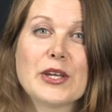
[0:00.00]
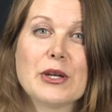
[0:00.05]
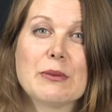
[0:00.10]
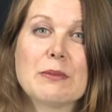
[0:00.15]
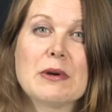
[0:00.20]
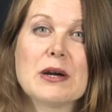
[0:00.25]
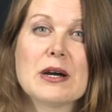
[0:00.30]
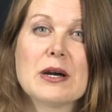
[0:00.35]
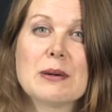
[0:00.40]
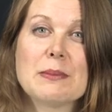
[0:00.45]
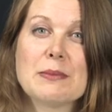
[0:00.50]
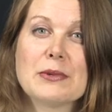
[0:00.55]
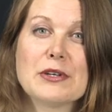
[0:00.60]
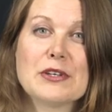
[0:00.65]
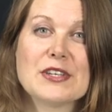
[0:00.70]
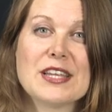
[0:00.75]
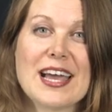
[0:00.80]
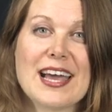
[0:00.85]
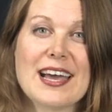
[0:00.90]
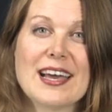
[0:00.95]
your mom, your
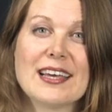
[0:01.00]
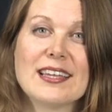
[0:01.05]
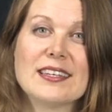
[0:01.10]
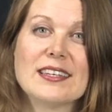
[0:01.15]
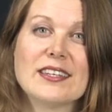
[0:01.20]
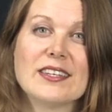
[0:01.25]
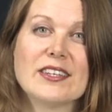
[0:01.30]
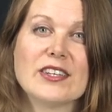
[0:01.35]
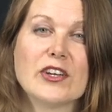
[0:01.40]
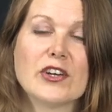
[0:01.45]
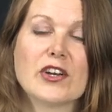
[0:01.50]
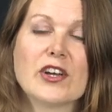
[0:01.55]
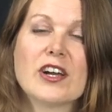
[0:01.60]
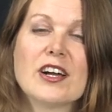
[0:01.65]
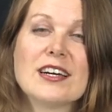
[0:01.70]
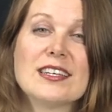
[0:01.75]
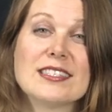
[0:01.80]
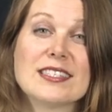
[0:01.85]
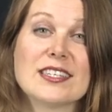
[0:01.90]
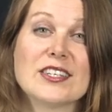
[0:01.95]
dad, your
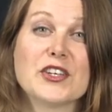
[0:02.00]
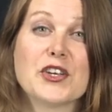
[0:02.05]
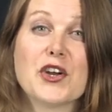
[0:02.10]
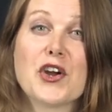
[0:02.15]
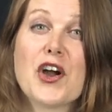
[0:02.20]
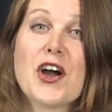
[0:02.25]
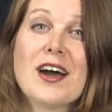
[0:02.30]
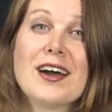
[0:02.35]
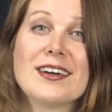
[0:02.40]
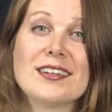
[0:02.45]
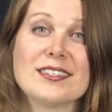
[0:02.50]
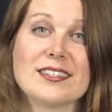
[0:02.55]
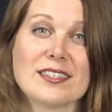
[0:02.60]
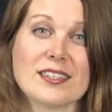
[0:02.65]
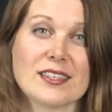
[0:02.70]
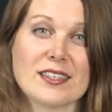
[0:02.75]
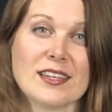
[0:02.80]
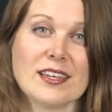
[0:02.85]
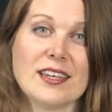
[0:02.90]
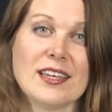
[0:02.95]
cousin, your aunt,
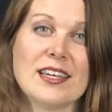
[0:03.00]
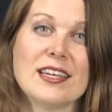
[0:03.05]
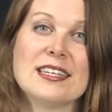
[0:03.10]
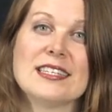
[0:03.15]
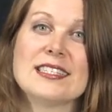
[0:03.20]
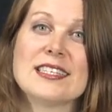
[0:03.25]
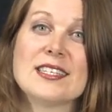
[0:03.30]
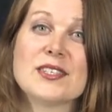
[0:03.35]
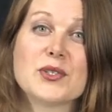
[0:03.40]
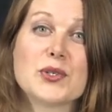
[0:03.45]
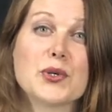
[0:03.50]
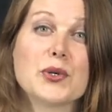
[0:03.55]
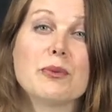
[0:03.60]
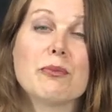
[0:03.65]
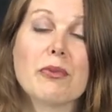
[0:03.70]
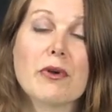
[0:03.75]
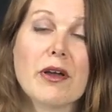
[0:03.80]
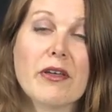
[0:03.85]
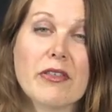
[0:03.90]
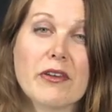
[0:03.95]
sister,
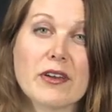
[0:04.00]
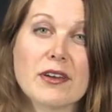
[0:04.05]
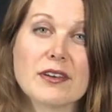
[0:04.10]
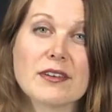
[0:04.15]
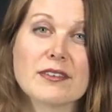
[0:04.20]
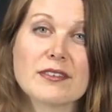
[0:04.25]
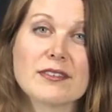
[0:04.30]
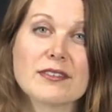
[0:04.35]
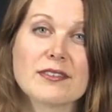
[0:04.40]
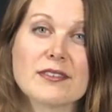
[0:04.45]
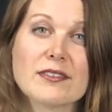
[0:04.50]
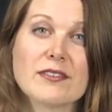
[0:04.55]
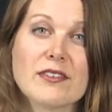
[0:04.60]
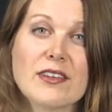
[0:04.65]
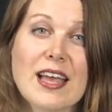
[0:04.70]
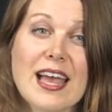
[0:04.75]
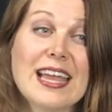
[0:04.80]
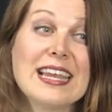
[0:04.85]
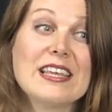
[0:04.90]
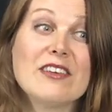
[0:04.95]
brother,
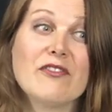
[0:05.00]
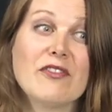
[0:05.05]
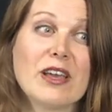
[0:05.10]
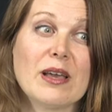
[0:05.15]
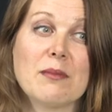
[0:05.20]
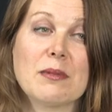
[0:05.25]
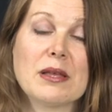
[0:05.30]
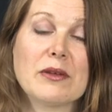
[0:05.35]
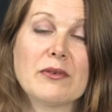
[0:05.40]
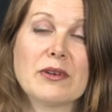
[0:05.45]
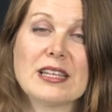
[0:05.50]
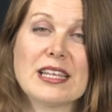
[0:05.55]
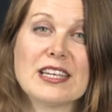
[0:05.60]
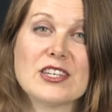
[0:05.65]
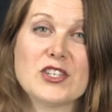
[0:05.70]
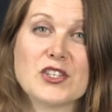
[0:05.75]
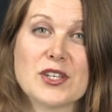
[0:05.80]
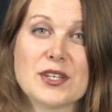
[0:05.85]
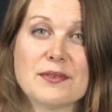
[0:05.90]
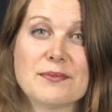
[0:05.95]
any family
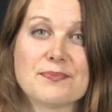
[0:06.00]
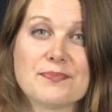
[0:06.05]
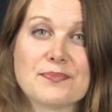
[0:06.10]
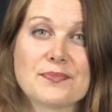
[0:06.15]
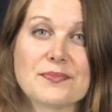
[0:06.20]
relation.